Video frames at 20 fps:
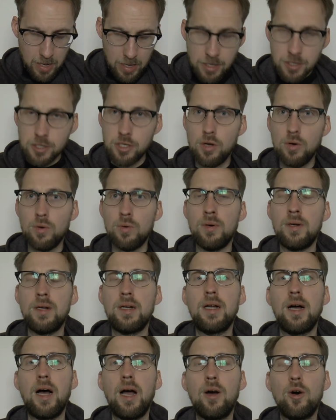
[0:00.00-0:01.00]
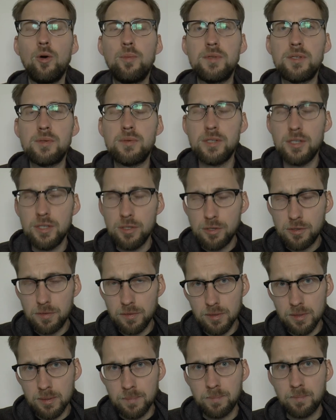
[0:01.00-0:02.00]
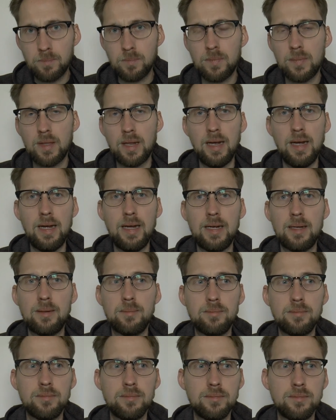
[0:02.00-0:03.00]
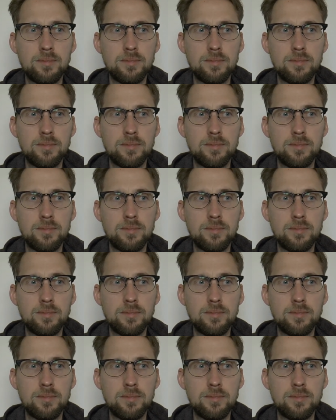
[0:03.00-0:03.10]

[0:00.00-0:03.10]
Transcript: So I hope this was useful, um,